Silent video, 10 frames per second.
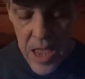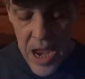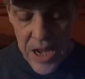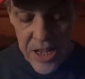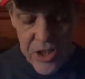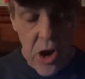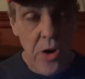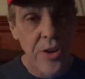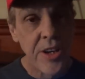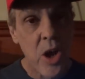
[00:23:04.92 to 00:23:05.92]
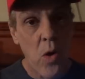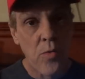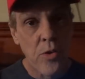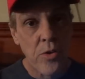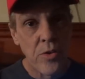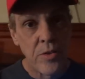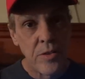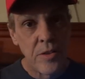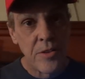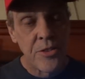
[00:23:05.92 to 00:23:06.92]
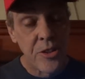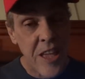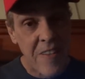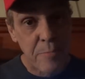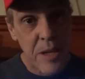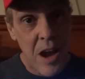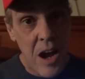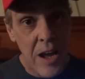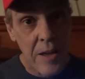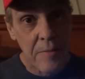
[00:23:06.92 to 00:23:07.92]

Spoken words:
And he turned it over to the FBI.